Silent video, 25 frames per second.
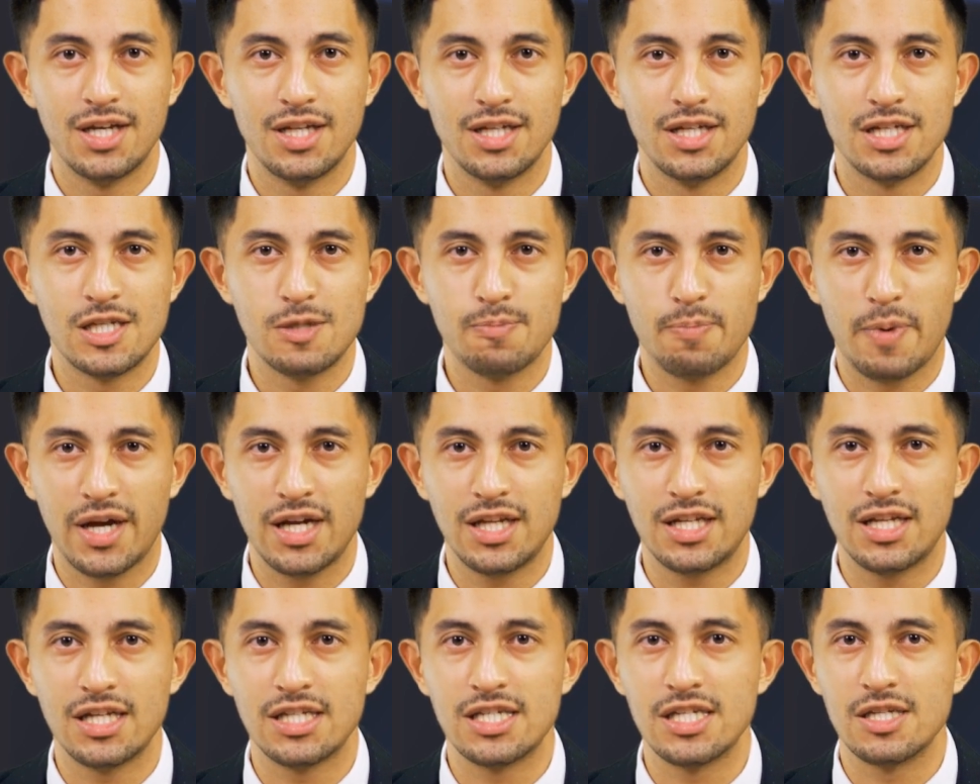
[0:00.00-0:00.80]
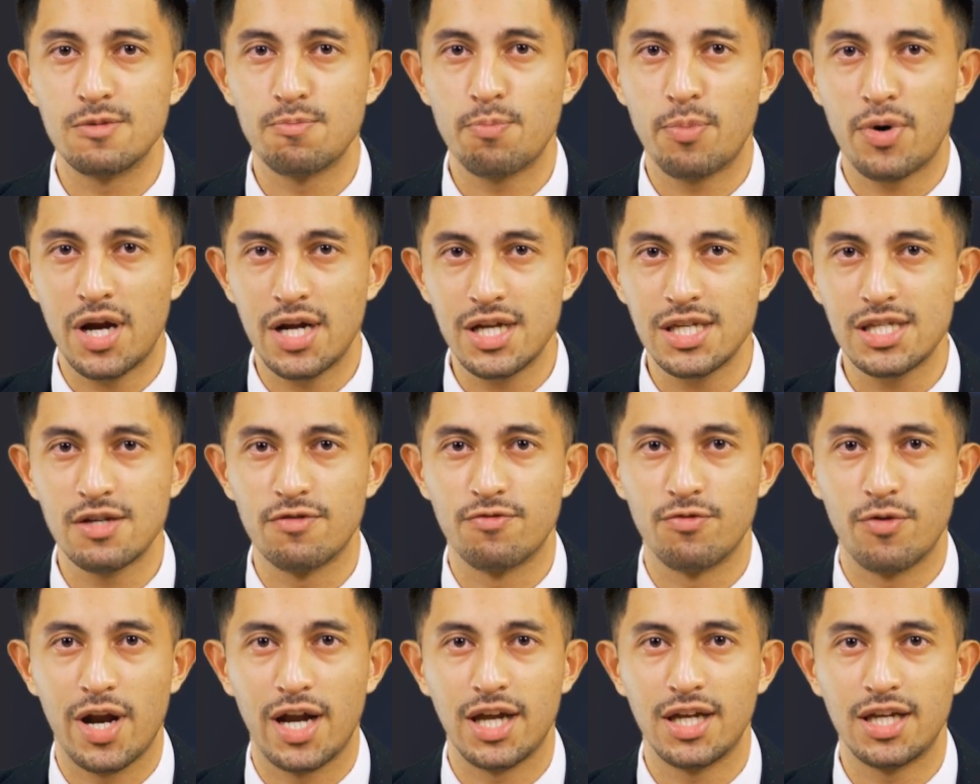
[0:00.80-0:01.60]
Despite its
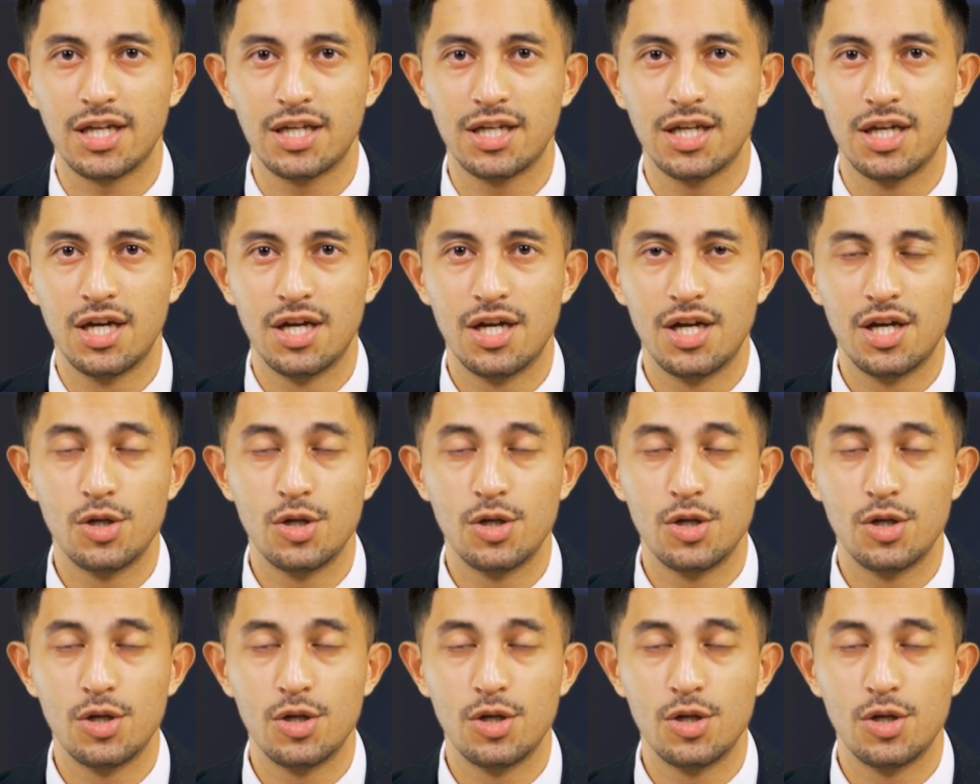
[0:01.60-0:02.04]
impressive ranking,